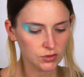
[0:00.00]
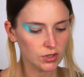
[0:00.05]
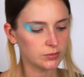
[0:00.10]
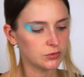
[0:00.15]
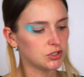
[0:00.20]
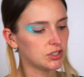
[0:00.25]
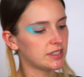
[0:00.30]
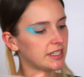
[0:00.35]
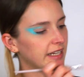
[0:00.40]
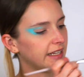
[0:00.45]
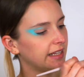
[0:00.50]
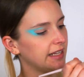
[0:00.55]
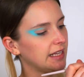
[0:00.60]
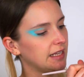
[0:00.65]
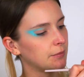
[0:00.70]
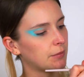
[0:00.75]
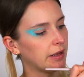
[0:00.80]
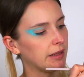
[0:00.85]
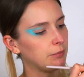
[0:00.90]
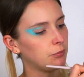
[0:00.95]
So I'm just
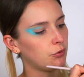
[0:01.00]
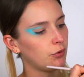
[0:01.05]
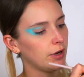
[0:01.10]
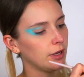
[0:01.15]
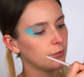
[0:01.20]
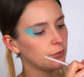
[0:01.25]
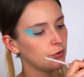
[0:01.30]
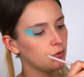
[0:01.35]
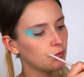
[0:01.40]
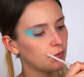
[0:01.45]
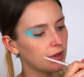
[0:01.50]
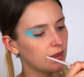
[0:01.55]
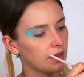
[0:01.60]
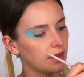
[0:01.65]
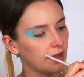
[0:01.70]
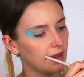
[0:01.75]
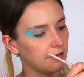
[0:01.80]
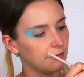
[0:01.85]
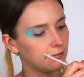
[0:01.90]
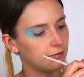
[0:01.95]
taking my primer
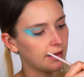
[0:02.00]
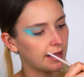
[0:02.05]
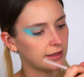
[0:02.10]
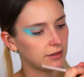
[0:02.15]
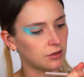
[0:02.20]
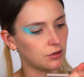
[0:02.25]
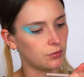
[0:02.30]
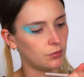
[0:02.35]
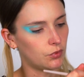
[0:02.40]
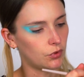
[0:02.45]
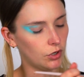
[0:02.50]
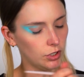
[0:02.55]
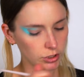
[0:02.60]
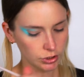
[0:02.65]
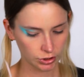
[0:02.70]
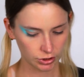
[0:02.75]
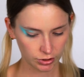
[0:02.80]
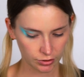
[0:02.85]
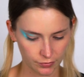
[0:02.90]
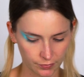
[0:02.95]
with a flat
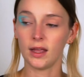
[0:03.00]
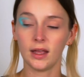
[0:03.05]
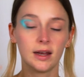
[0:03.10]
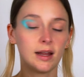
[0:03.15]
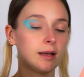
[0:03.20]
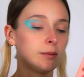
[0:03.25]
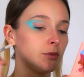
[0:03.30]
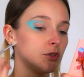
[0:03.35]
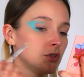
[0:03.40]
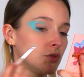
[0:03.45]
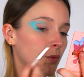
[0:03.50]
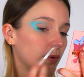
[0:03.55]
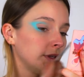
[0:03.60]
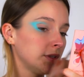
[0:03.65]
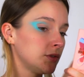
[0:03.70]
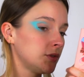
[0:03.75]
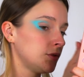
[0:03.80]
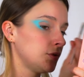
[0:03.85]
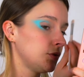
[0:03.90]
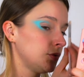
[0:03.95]
brush and I'm just
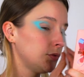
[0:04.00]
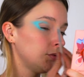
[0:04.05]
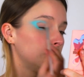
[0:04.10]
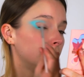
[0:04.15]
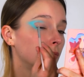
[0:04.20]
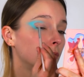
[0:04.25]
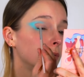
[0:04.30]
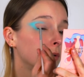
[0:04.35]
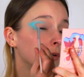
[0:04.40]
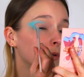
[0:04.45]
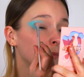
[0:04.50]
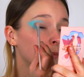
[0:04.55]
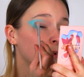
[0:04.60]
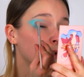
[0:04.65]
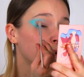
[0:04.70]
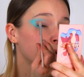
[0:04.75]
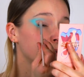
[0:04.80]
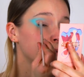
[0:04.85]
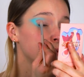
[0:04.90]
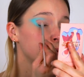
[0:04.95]
going to
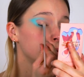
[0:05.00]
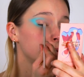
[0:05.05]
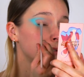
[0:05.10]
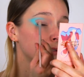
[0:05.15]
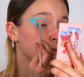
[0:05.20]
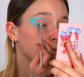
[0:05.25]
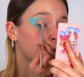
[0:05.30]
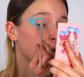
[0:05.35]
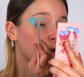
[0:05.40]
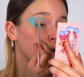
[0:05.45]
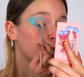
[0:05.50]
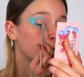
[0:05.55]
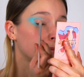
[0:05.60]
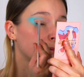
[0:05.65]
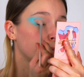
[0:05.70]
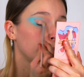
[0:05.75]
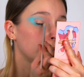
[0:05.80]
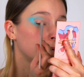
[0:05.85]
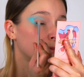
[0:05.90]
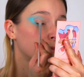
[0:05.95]
place this where
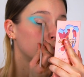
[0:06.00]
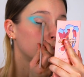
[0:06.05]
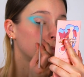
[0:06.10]
we